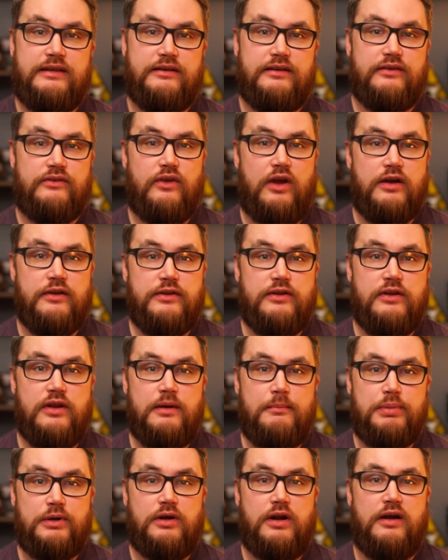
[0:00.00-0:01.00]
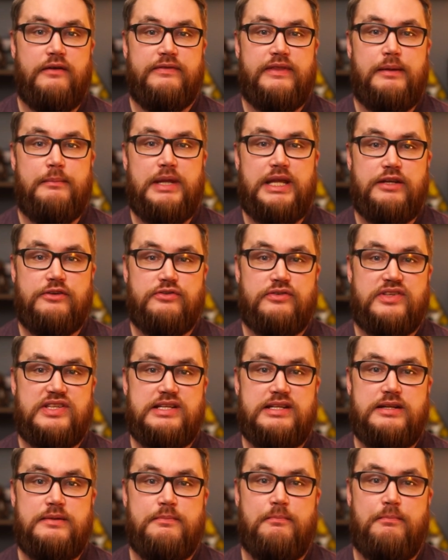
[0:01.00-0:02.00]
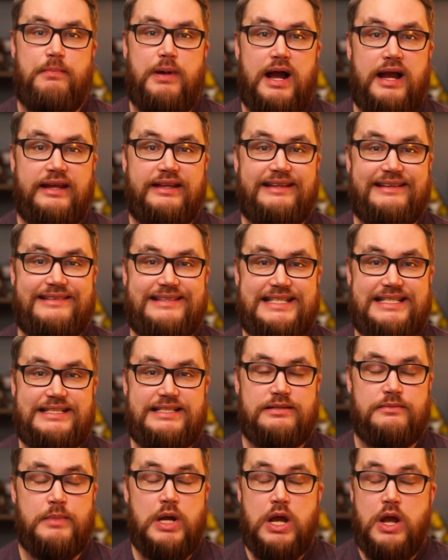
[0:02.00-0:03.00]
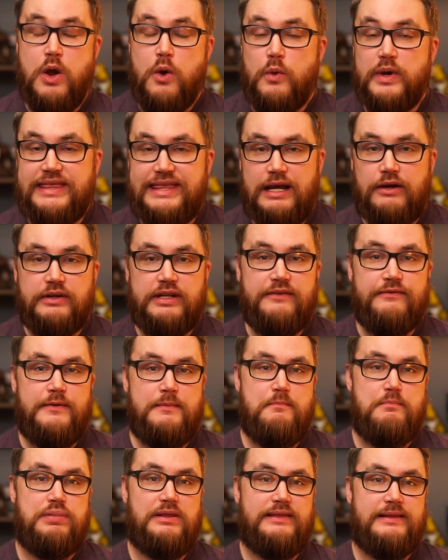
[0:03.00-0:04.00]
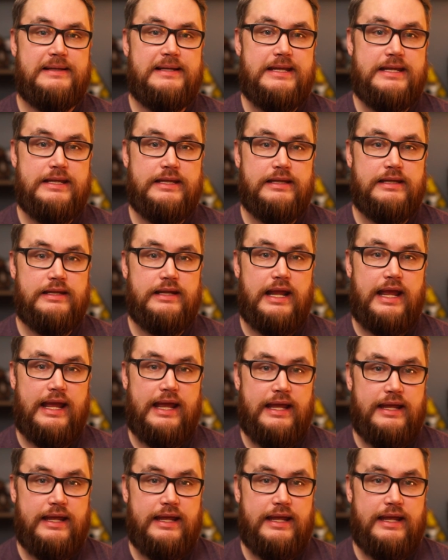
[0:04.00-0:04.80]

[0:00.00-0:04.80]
there's a number of them interested in buying the system without even playing it,